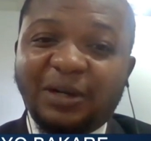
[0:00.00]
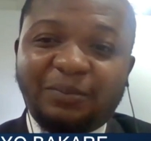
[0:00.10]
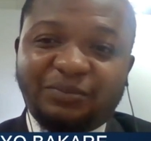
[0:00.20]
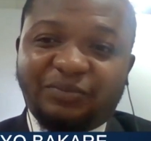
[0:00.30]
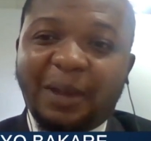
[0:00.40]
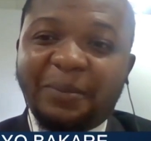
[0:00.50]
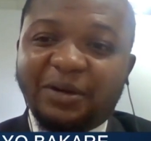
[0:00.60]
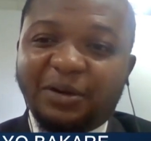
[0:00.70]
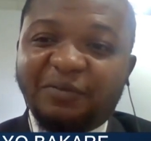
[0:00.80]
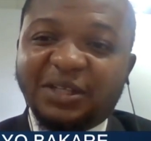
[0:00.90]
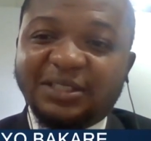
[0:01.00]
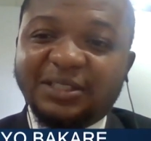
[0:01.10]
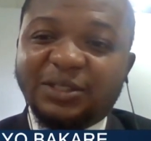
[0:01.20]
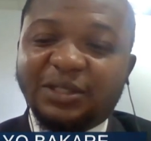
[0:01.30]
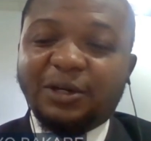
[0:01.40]
um, I mean, obviously
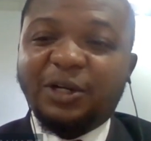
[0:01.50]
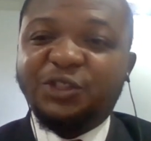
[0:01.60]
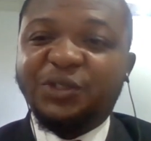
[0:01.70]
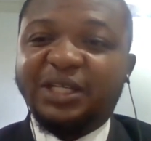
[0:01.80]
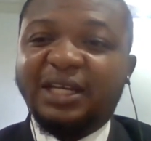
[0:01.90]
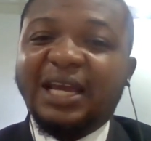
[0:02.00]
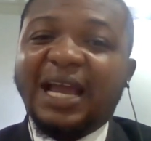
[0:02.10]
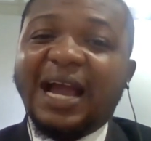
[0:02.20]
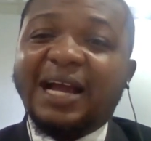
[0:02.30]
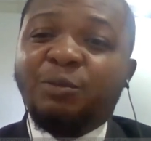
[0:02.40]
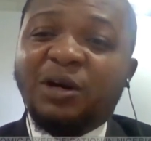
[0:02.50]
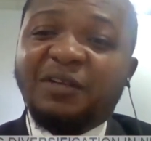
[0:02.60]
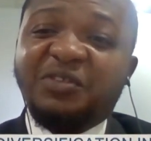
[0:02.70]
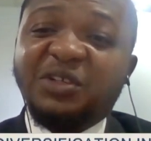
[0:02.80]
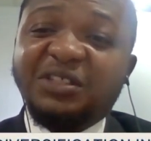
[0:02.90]
to your country. And one
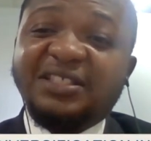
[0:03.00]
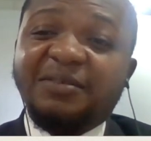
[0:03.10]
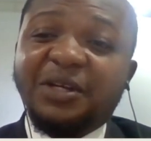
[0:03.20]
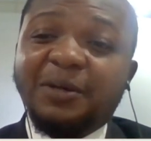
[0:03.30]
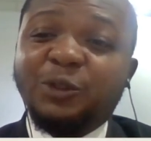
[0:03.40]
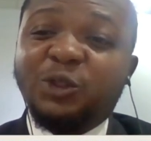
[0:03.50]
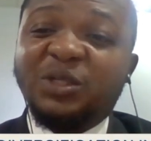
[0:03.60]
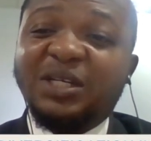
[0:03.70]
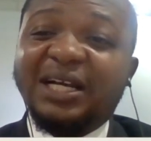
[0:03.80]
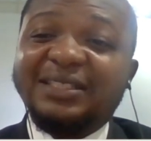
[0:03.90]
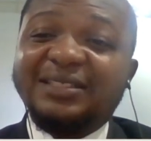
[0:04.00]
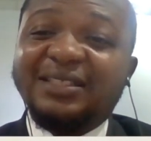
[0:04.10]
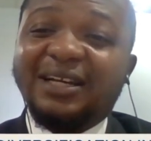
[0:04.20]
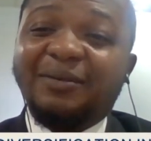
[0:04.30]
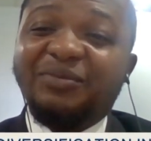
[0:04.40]
of the reasons they've been able to do that is
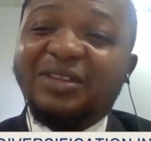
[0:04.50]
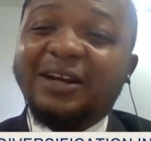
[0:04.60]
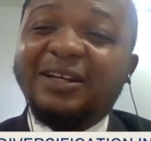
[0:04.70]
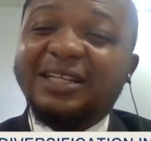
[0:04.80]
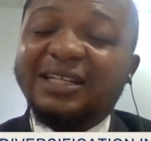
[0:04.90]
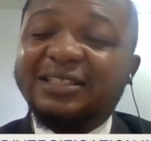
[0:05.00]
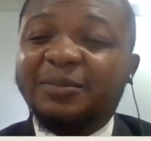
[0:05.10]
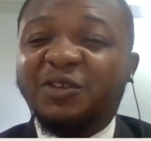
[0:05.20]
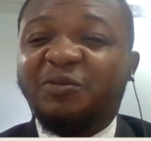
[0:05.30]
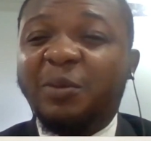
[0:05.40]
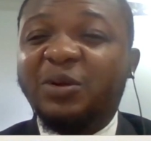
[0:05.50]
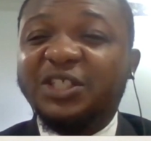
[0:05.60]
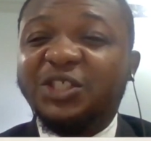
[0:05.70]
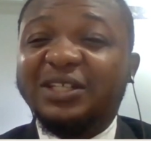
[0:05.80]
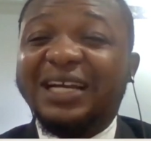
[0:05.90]
um, that in terms of
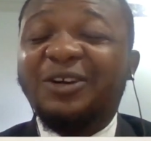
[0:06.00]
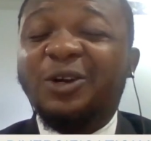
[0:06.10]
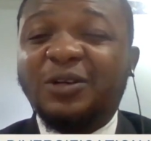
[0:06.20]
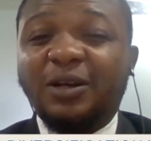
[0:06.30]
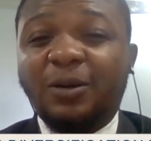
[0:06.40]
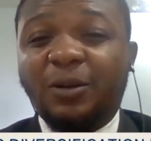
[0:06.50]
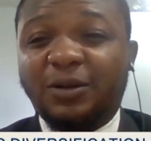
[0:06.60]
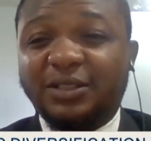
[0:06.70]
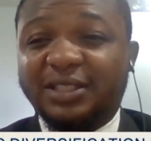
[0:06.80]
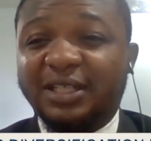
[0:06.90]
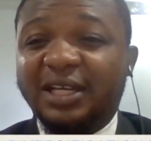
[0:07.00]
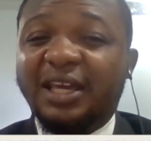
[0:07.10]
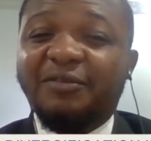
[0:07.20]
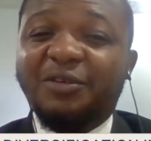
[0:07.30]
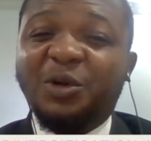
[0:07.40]
population, they are not a lot.
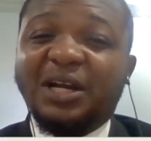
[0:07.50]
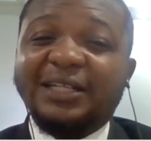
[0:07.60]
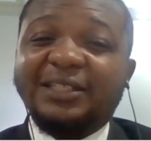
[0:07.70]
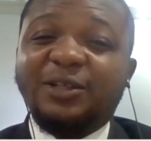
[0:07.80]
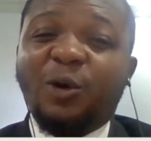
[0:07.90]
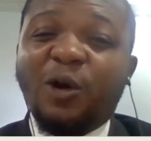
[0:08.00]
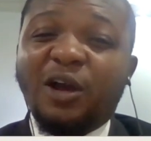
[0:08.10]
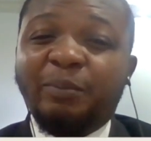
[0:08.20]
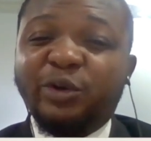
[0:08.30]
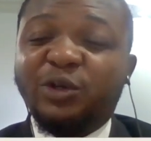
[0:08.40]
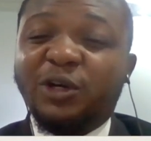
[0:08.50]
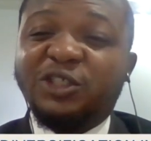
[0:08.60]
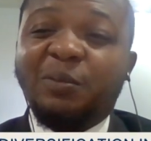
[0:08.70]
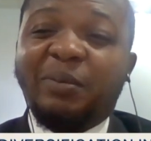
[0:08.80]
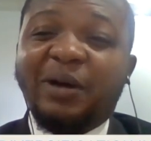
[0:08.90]
If you look at oil
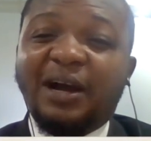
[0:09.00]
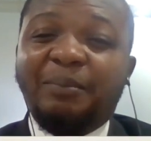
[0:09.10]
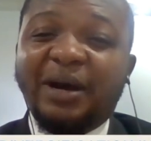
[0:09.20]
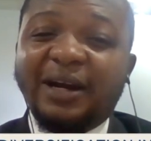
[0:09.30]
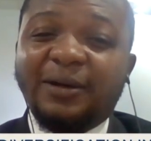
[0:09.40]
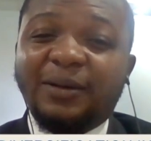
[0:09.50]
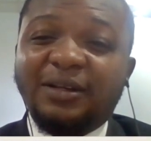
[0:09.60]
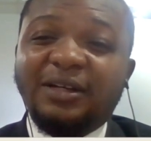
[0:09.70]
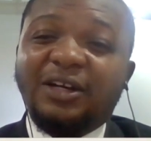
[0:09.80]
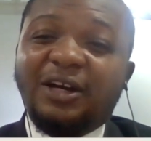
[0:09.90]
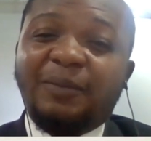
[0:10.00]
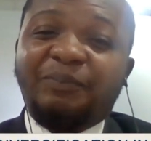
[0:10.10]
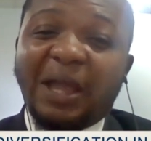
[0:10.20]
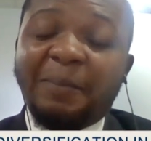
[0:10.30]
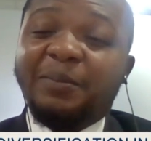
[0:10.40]
production per barrel,
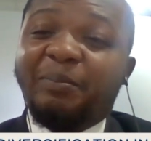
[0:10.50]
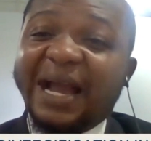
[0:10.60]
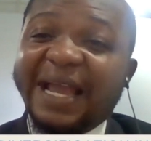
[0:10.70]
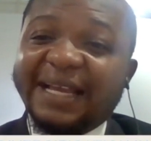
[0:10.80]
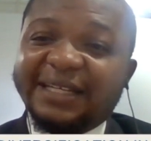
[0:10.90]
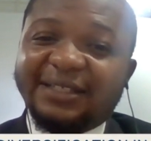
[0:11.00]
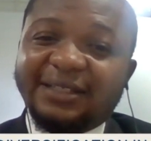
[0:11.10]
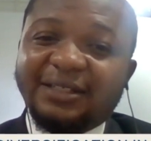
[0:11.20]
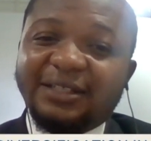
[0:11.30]
um, I mean, per head,